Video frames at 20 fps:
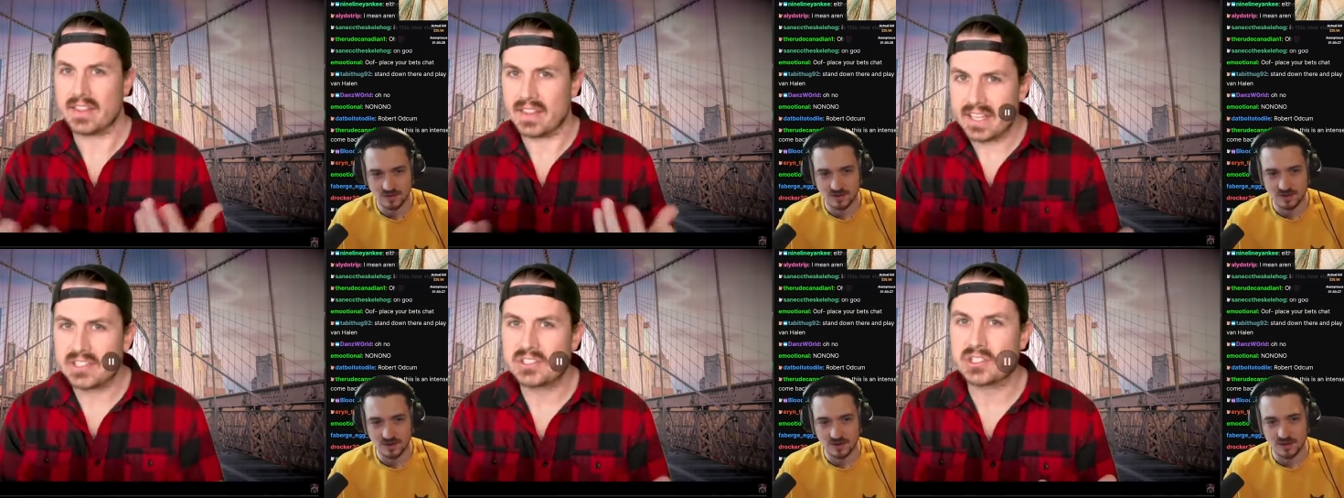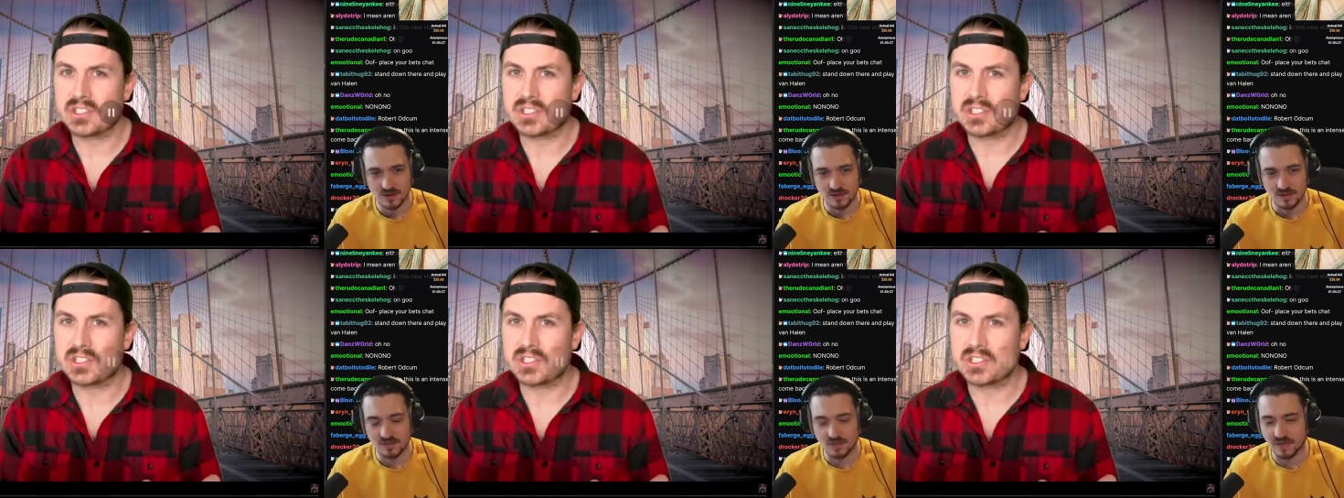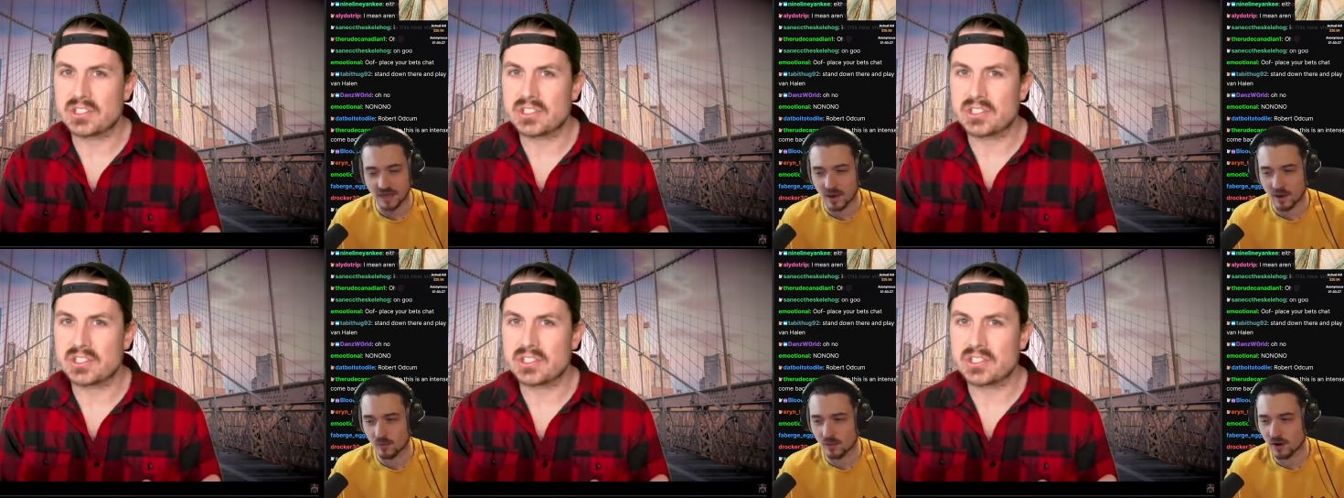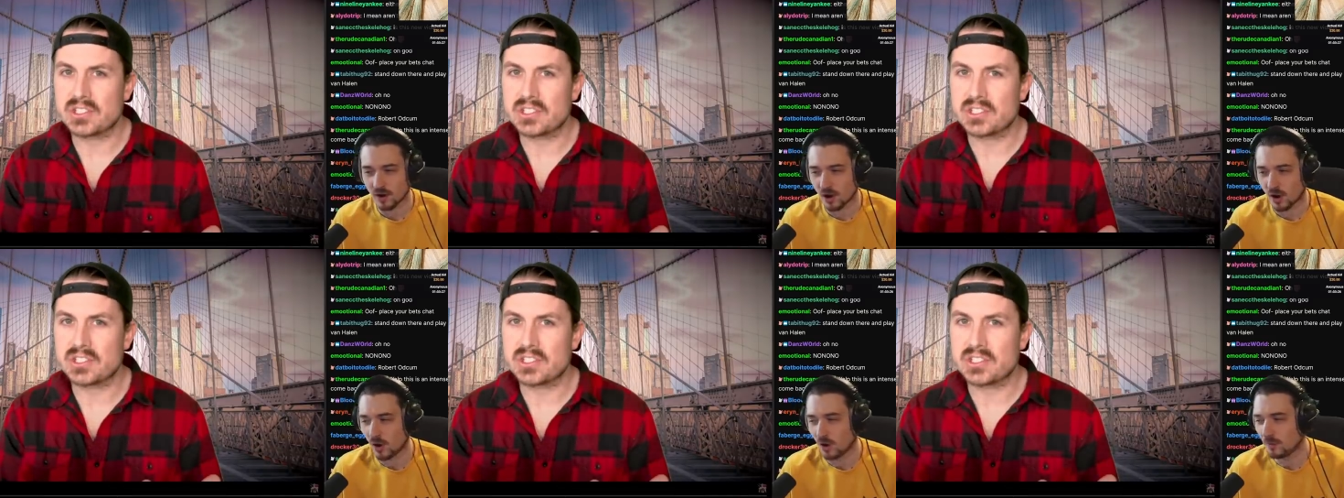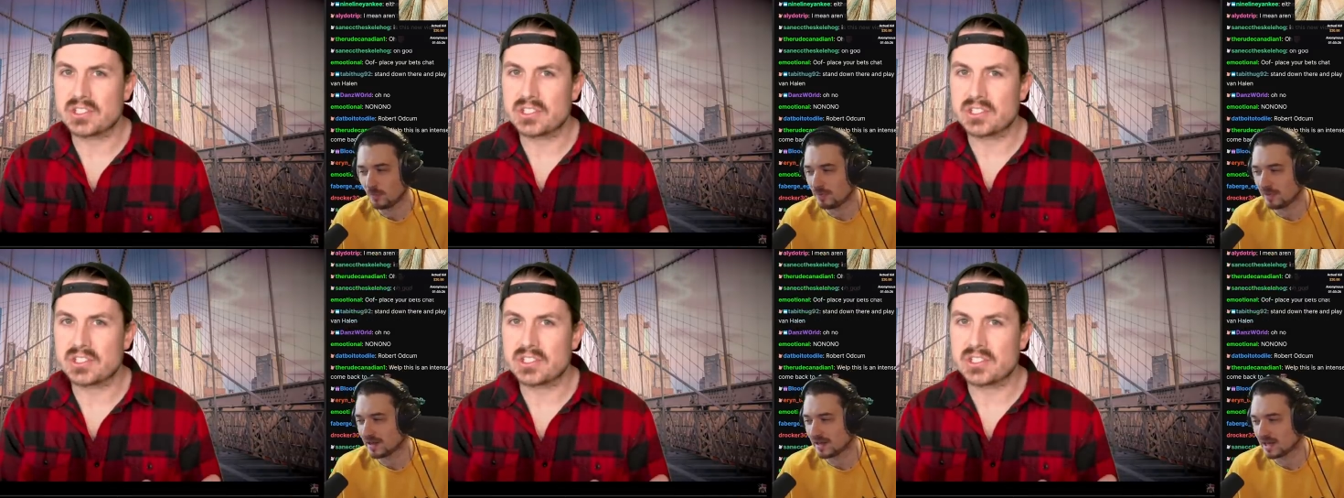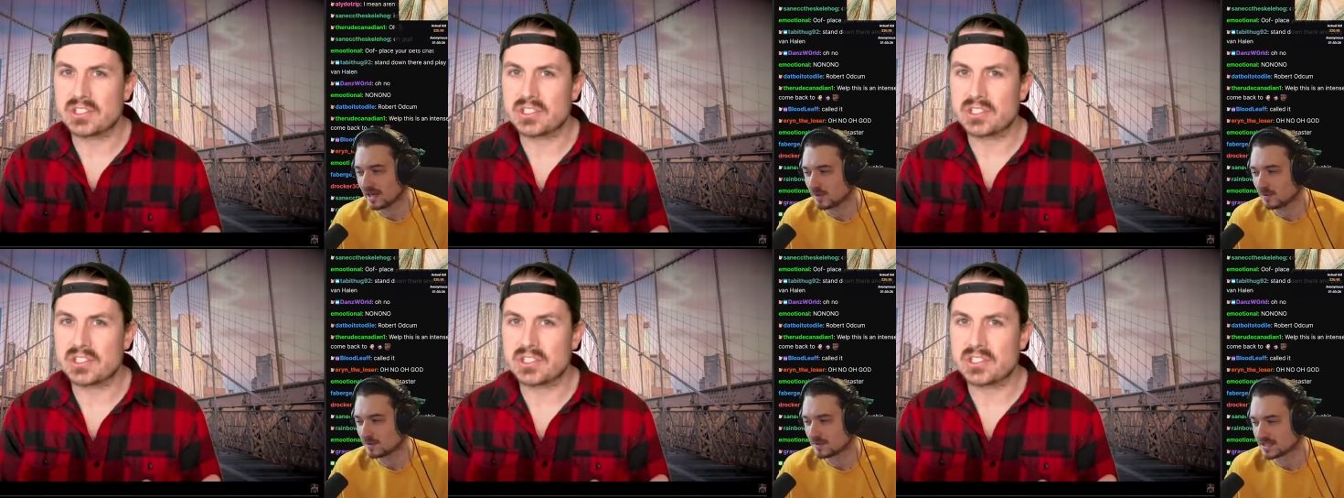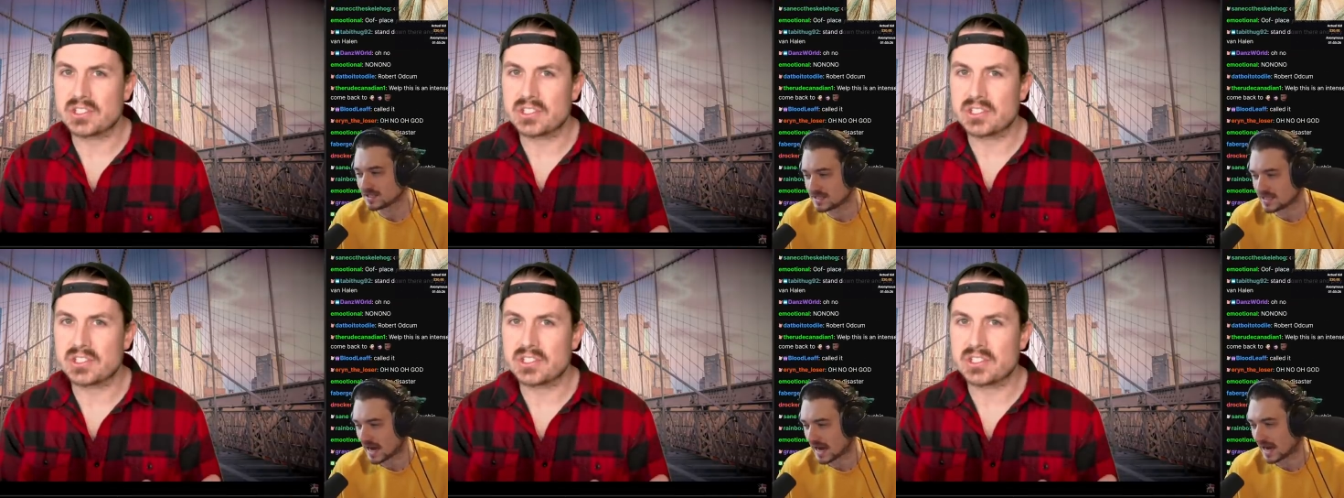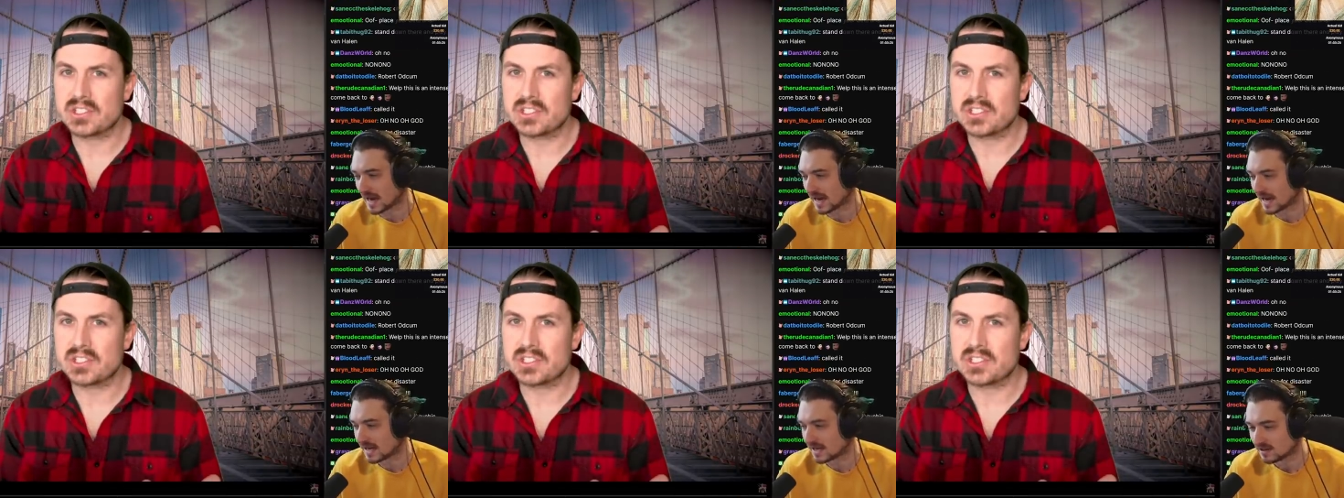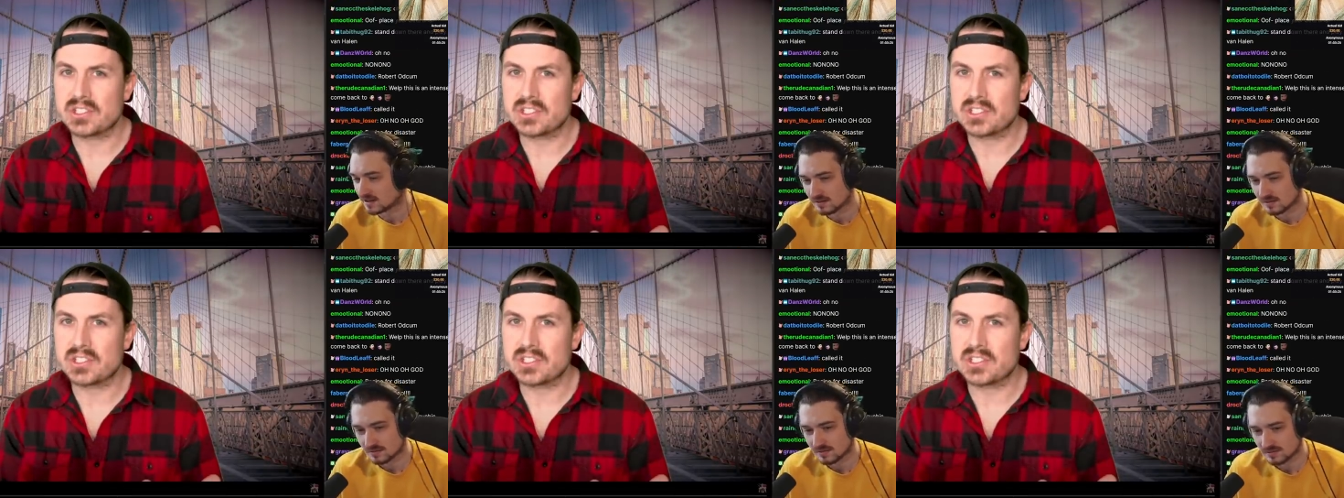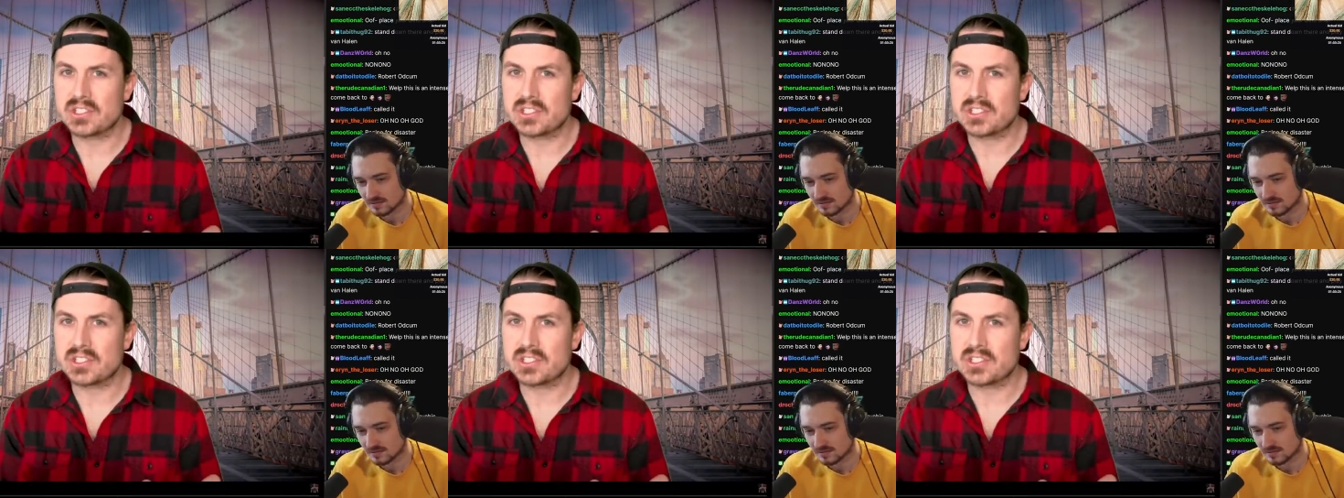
Speaker 1: They just. They were hoping he would die.